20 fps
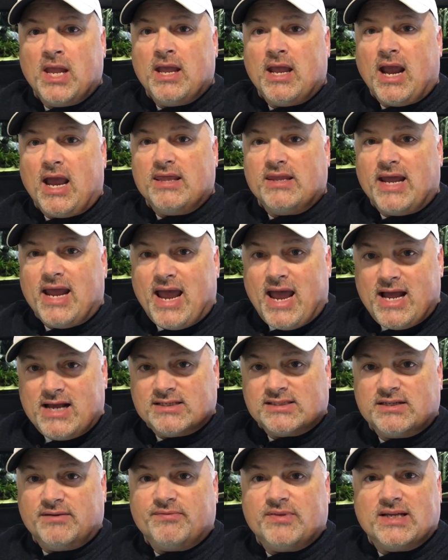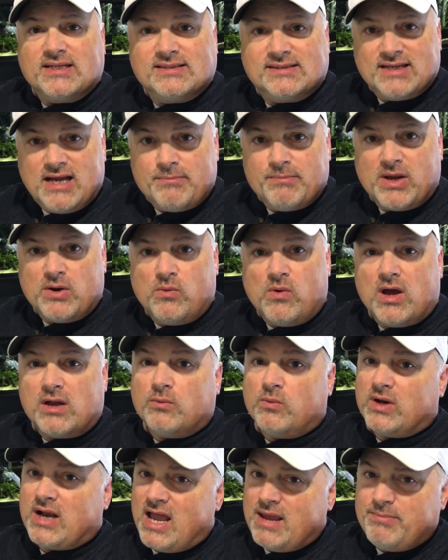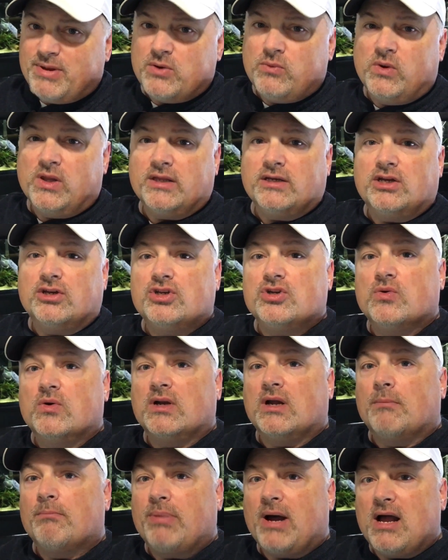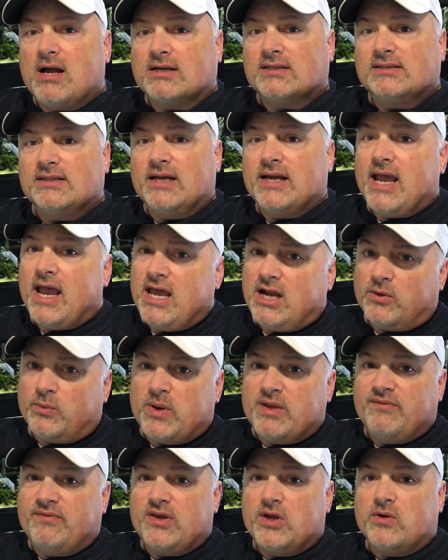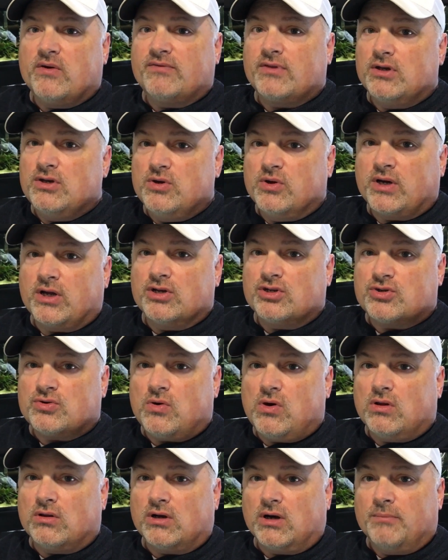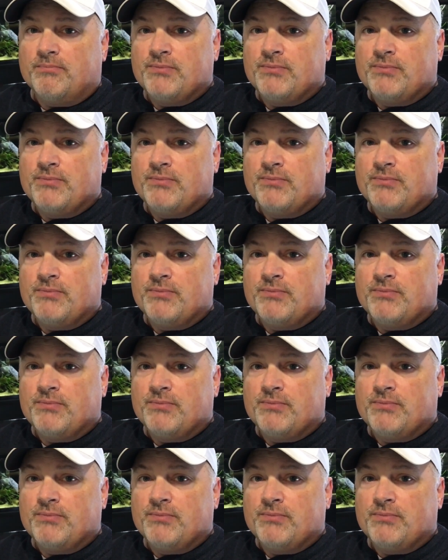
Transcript: and they asked if they sent me one, would I be willing to do an unboxing and a review of the new controller?